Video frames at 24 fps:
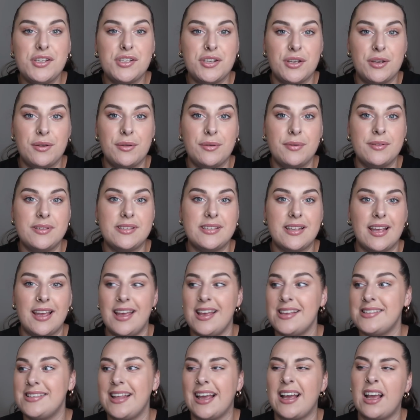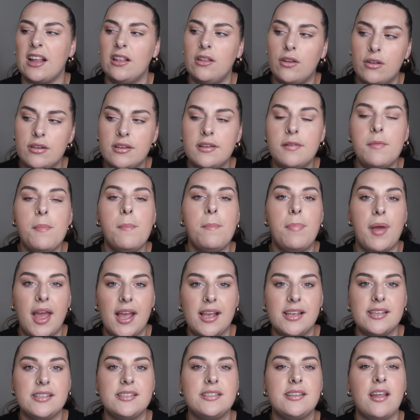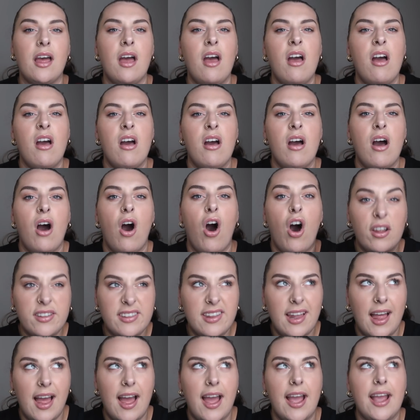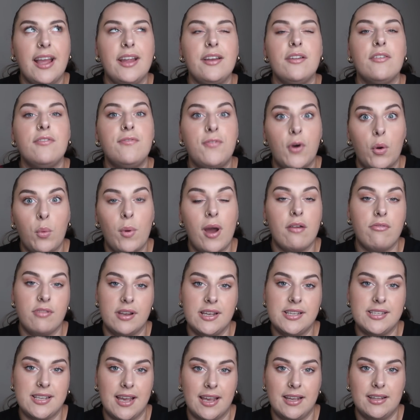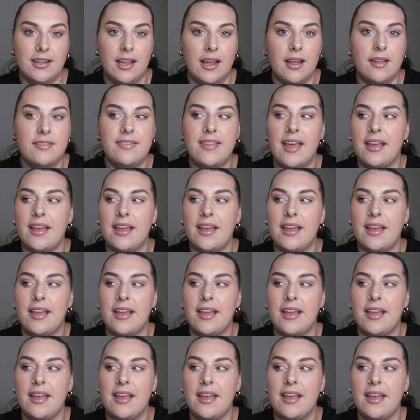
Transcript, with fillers: Shoes is like a London-based online footwear retailer.